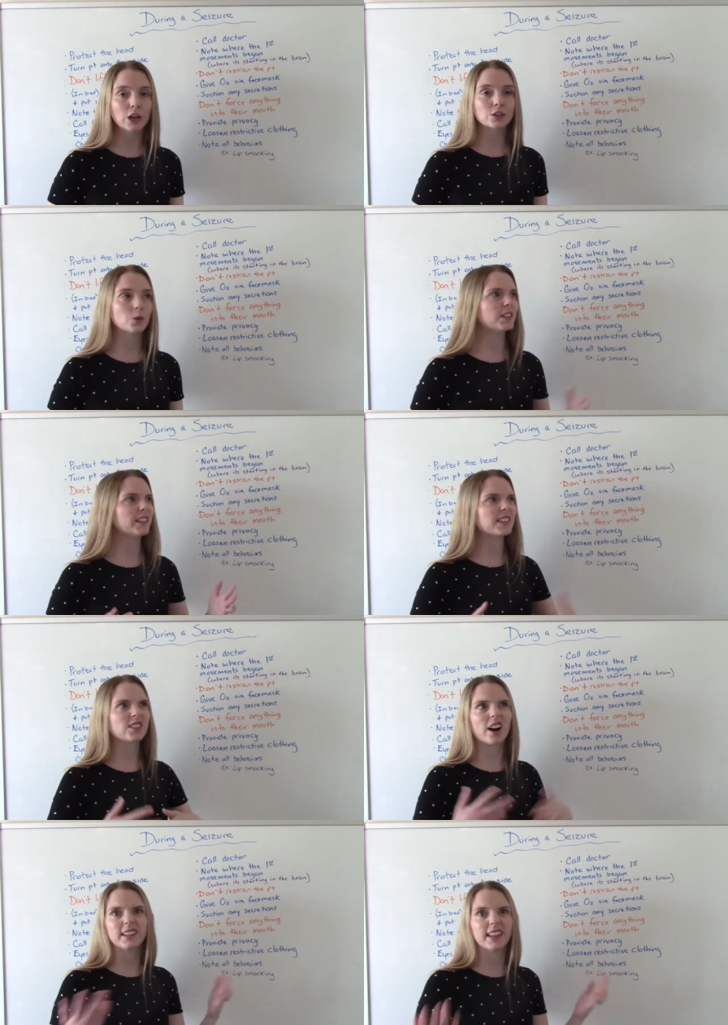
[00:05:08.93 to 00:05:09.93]
So did they
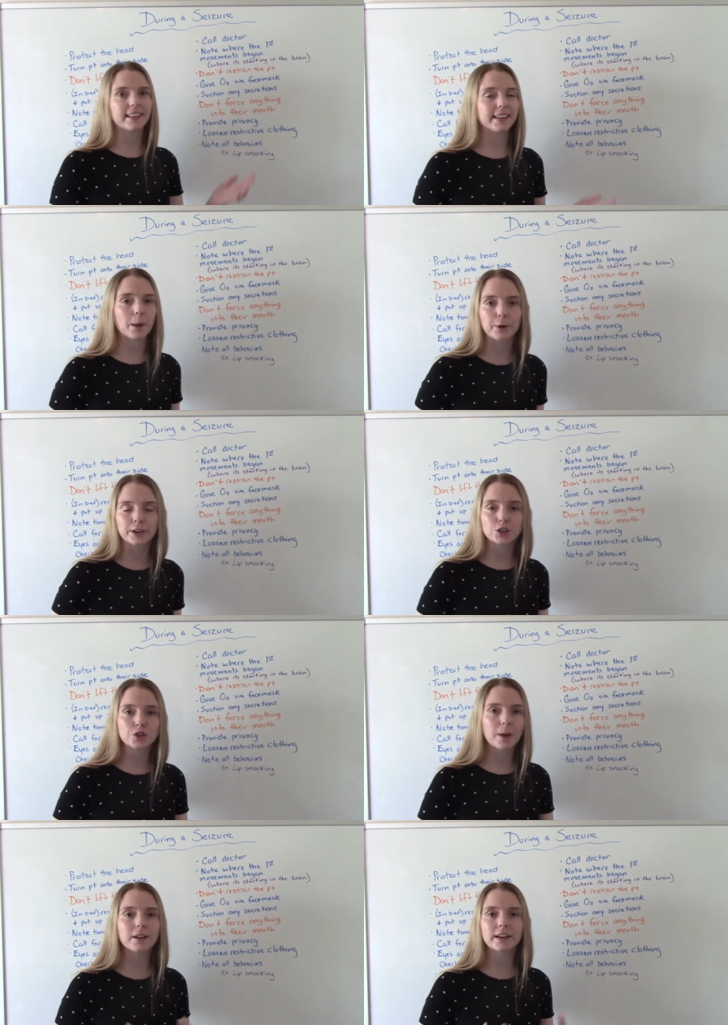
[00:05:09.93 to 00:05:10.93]
start in like the upper
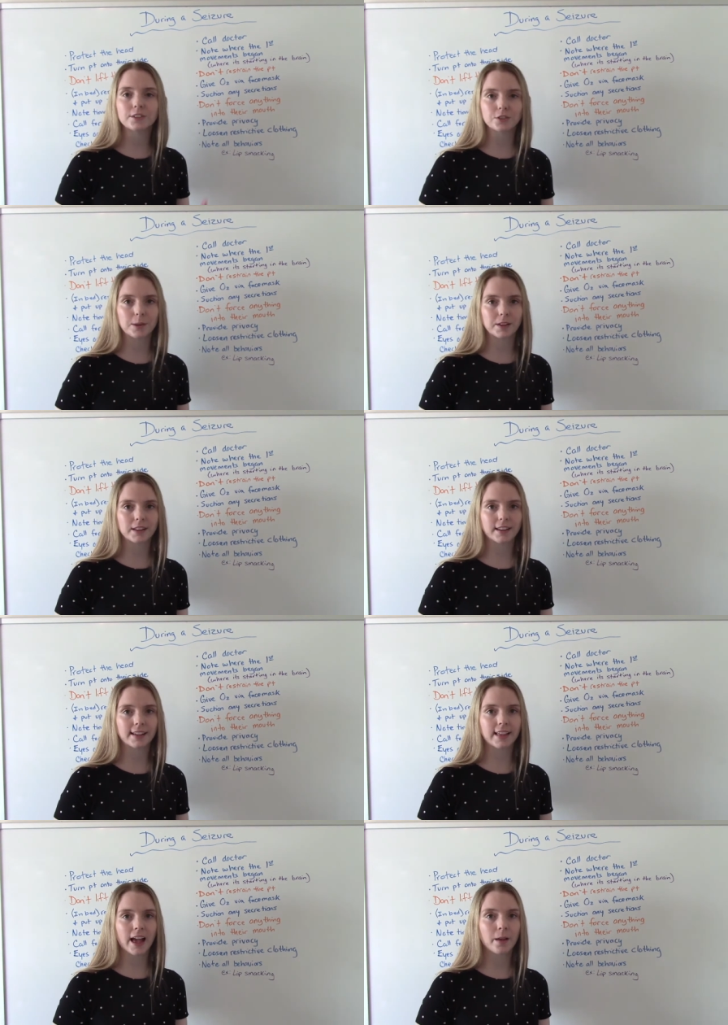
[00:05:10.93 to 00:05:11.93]
extremities or something
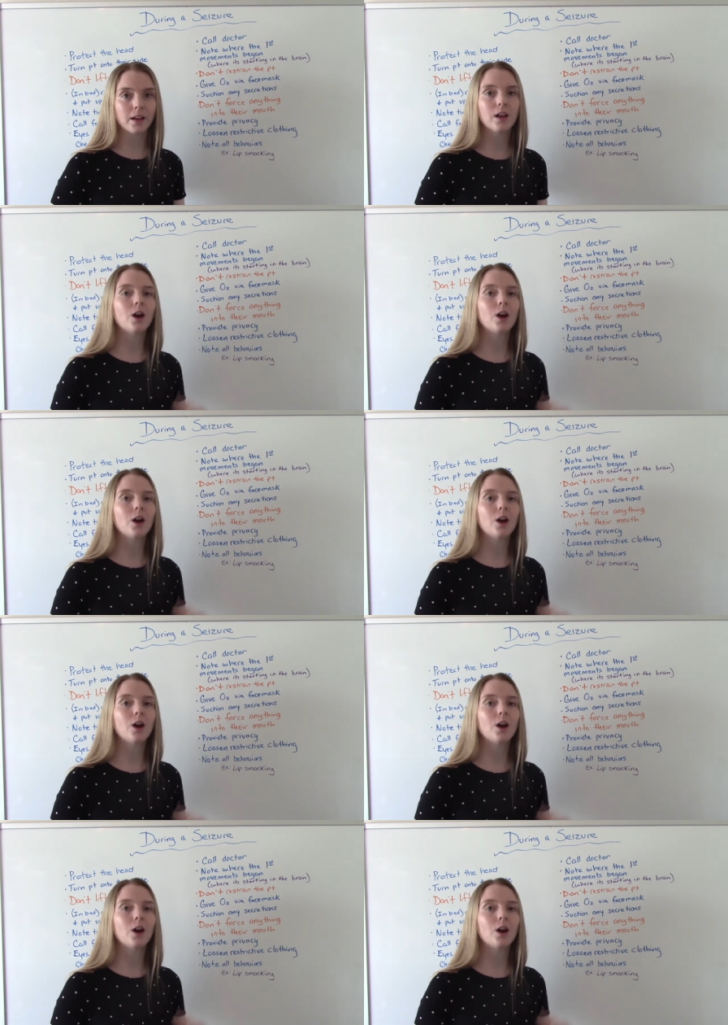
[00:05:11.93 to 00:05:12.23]
like that?